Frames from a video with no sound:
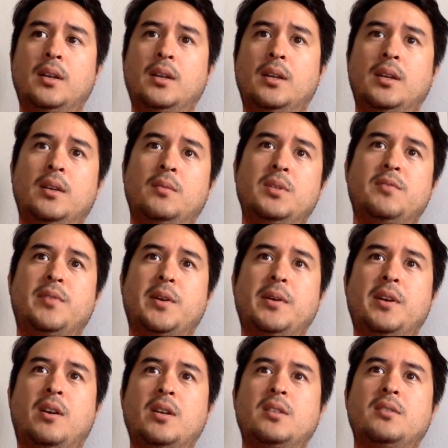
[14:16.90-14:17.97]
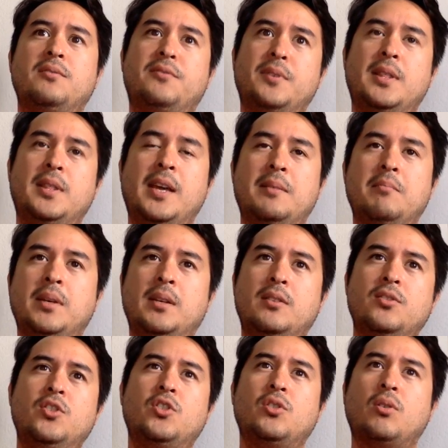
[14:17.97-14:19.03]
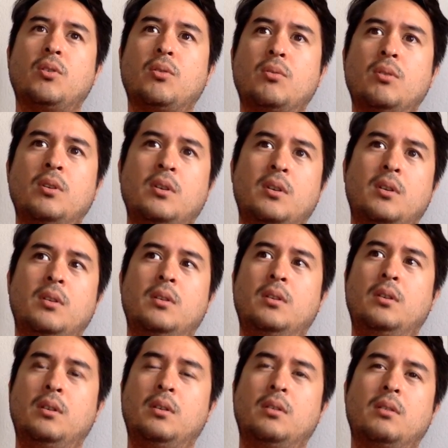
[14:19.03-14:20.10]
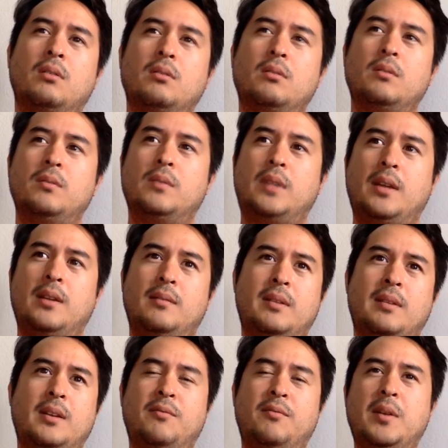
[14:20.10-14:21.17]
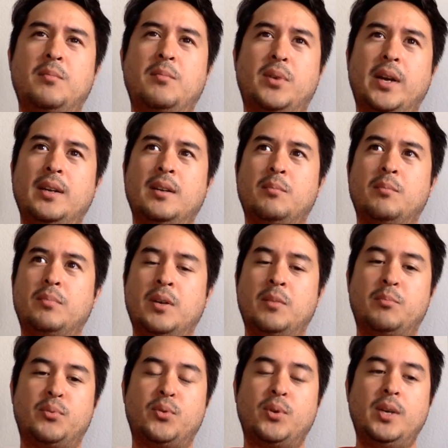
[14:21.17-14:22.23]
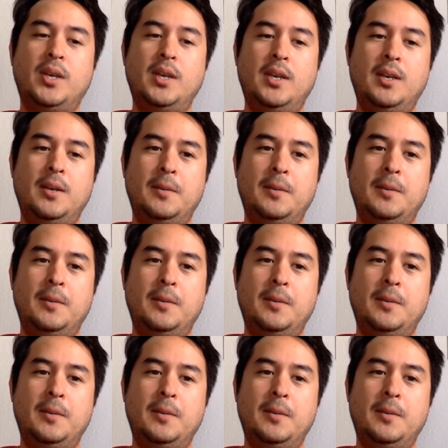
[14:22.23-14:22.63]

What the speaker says: it was very hard to foot that bill. So, the Eventbrite, a pre